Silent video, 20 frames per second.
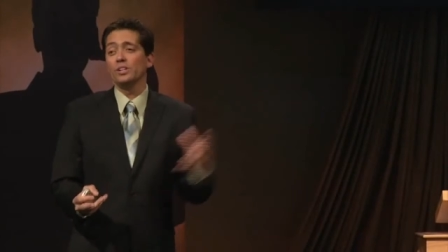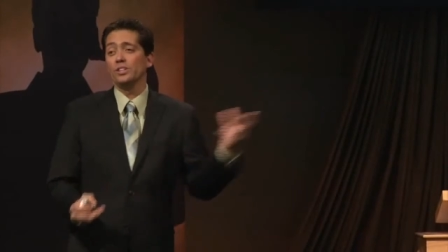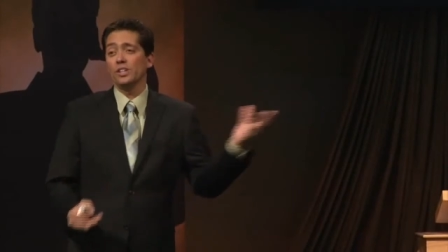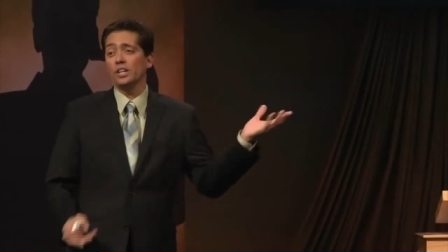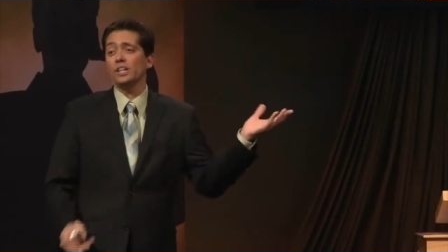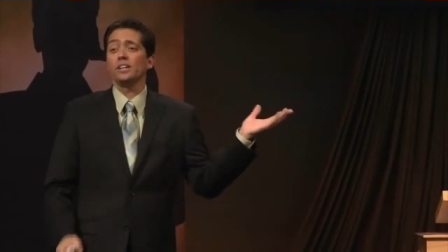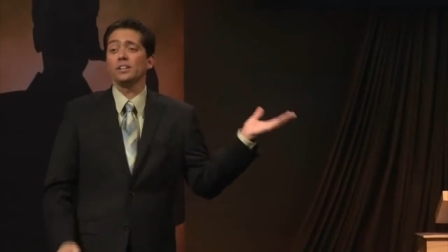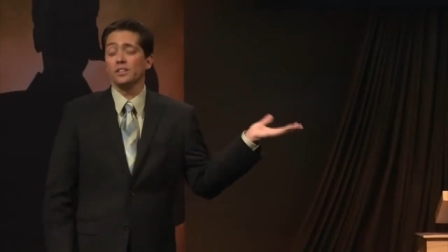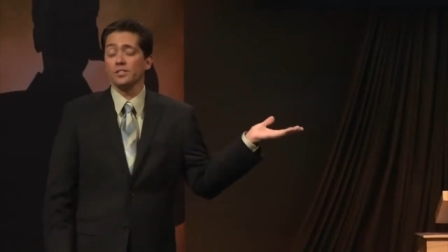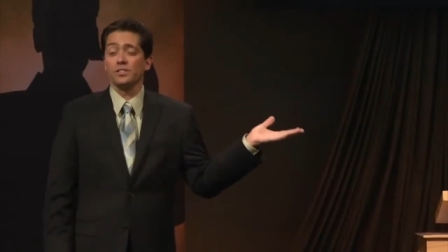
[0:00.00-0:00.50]

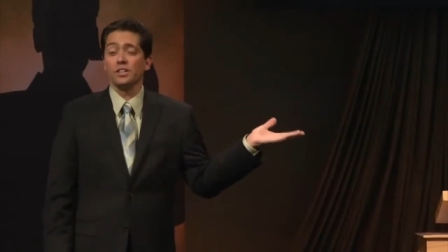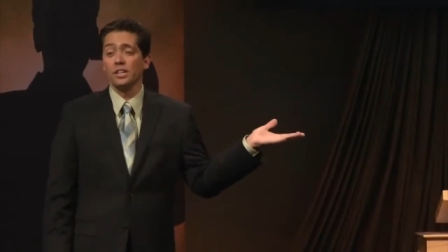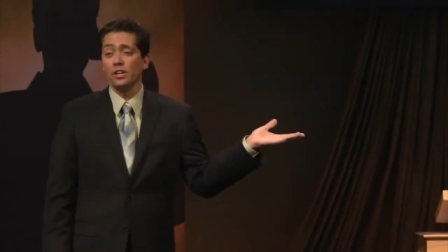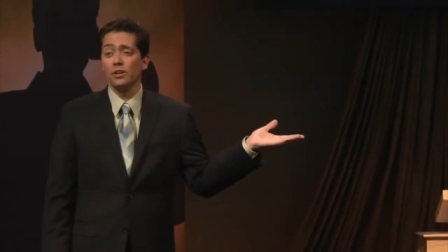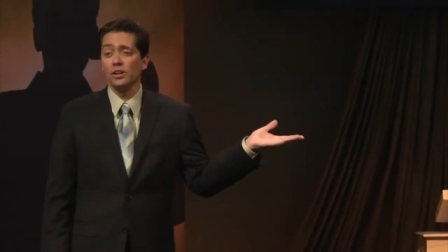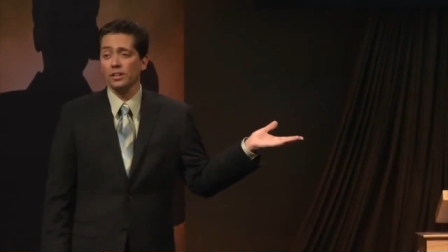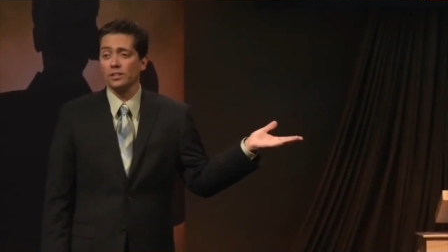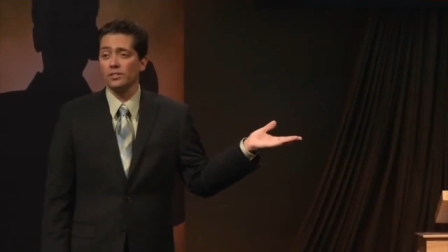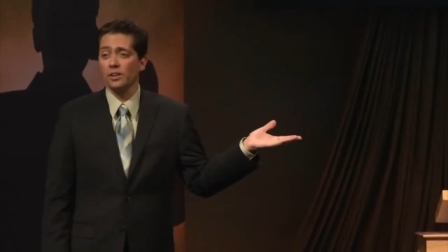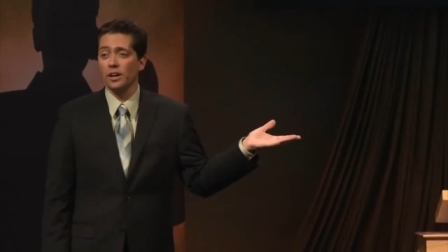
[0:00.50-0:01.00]
ridiculous
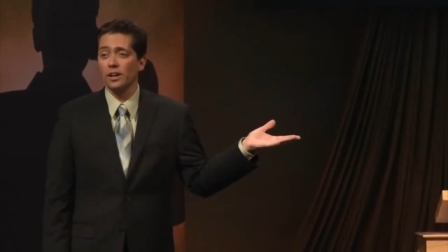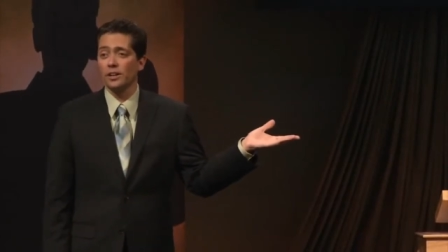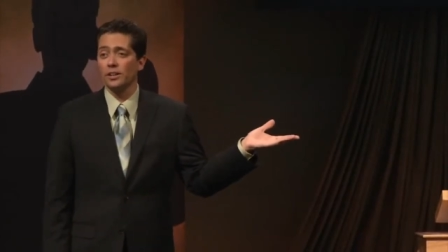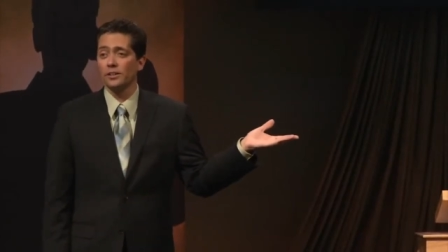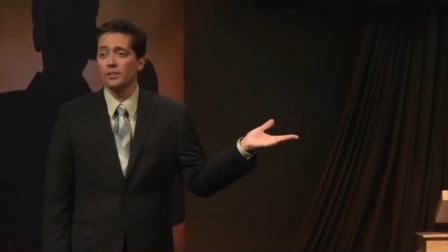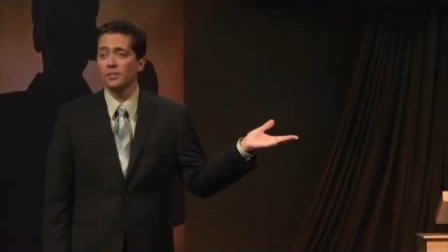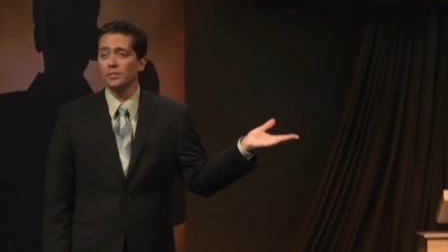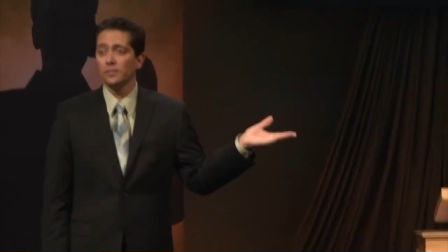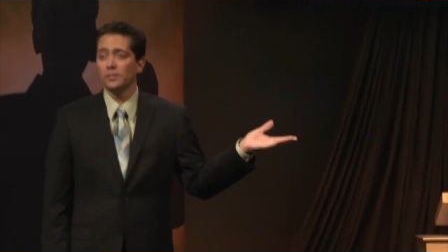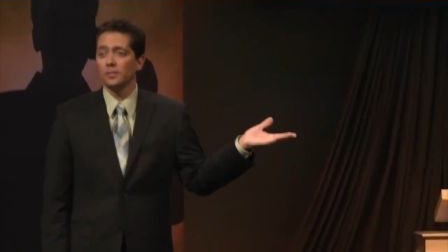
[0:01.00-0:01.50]
lyrics on
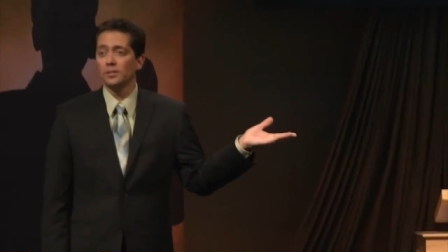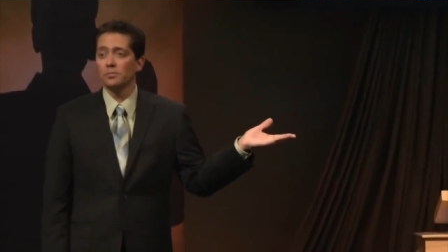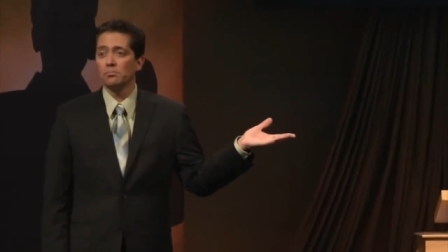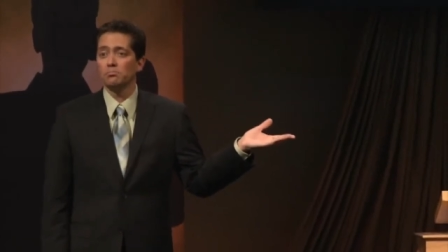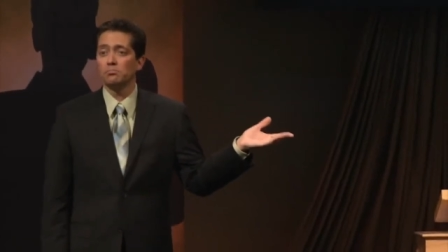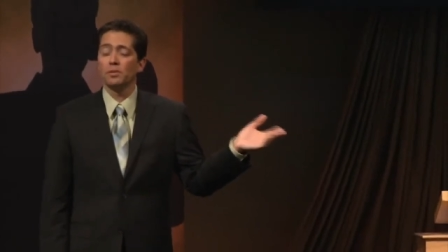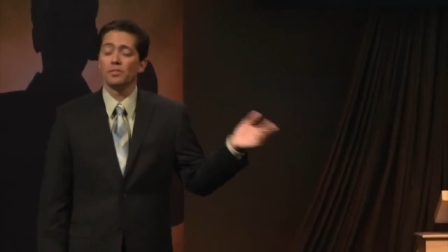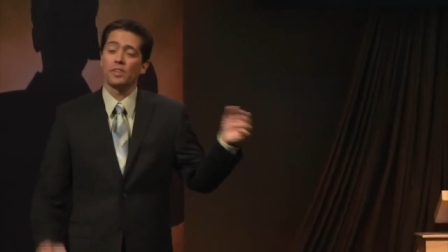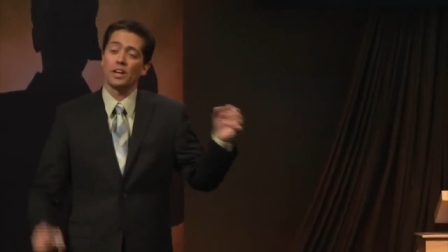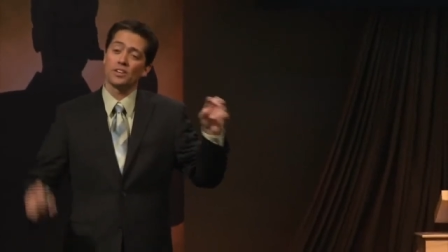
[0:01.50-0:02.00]
it,
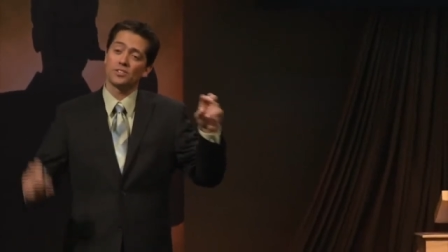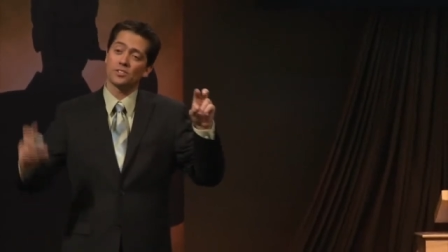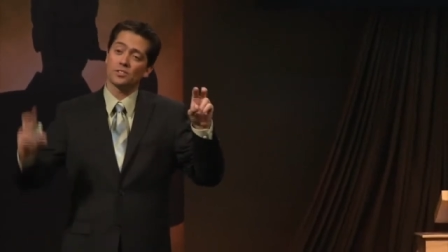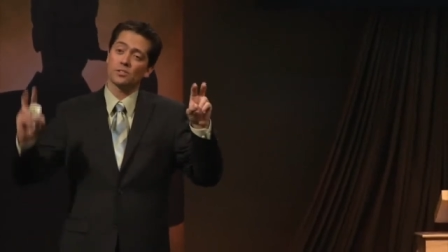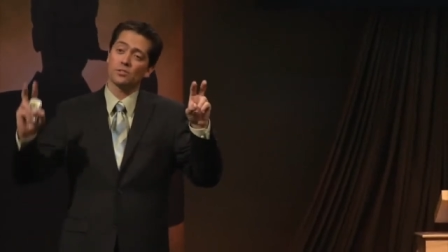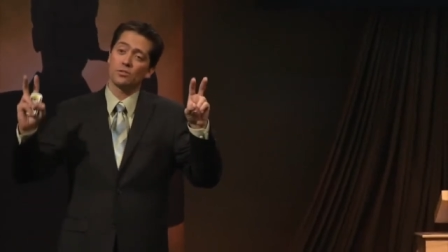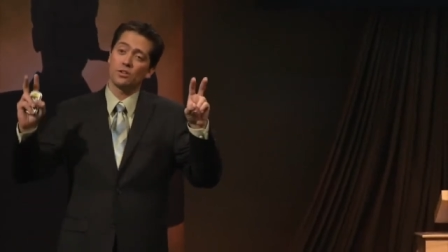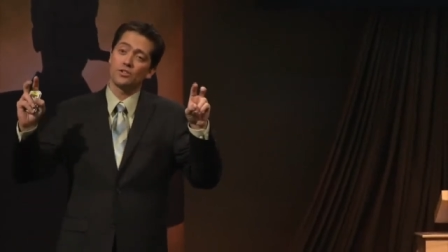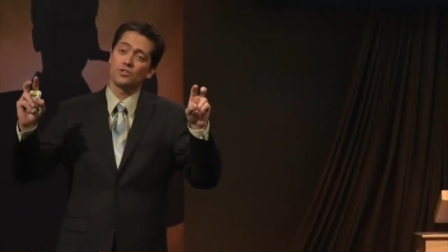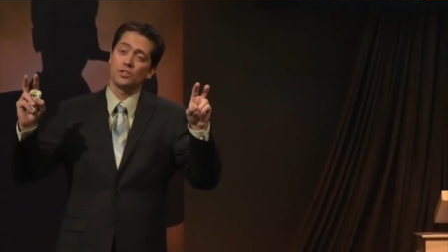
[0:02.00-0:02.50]
but
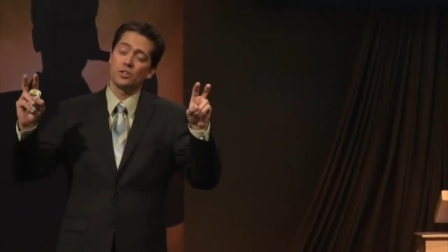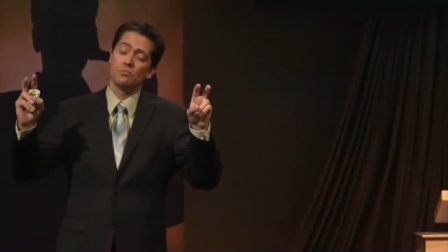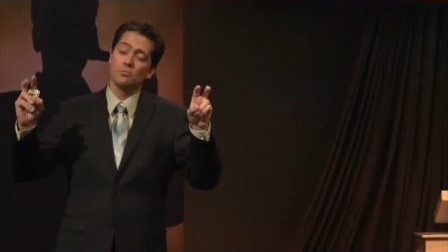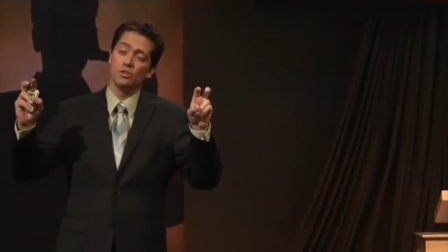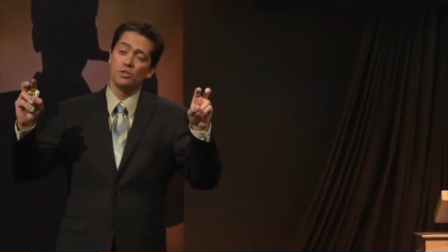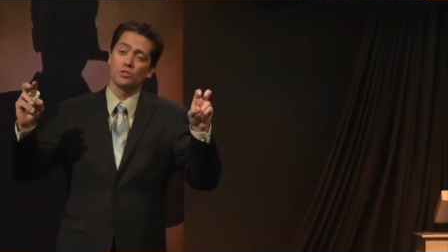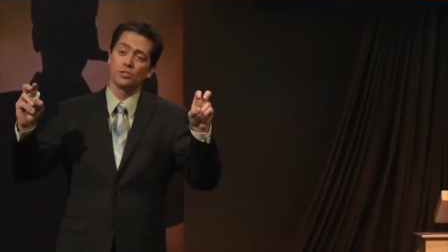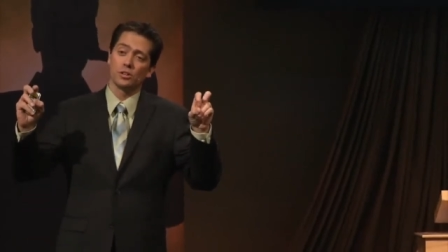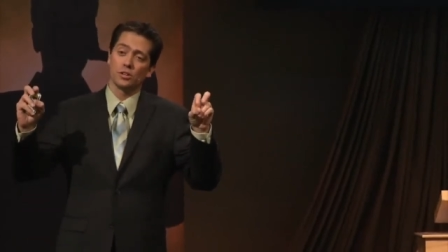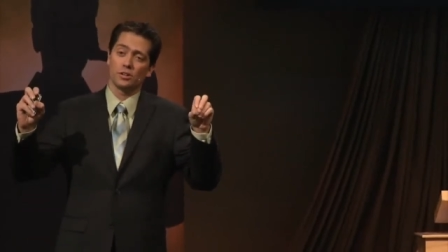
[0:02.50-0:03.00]
that's Christian
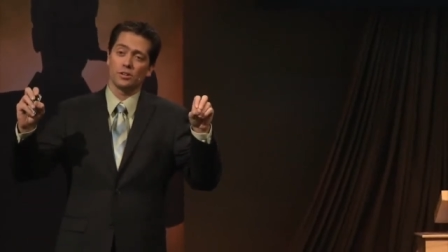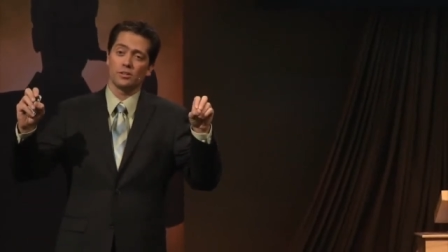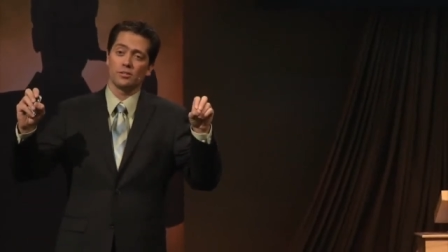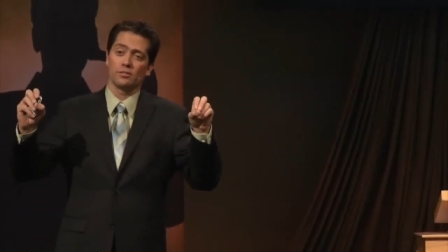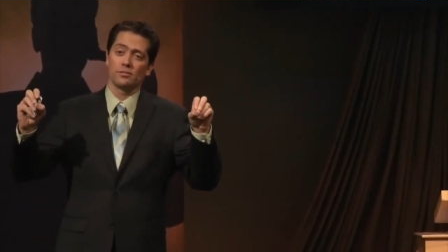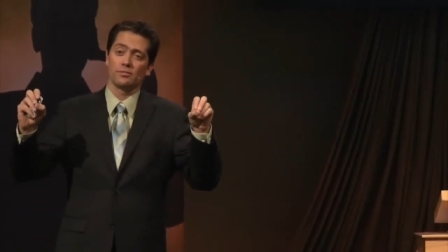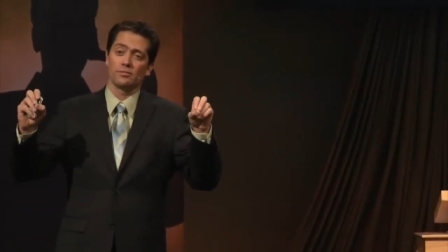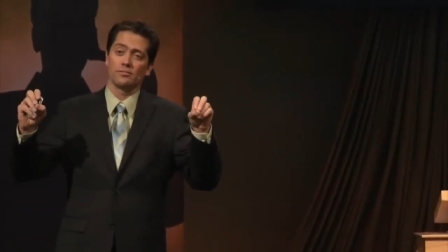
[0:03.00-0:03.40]
music.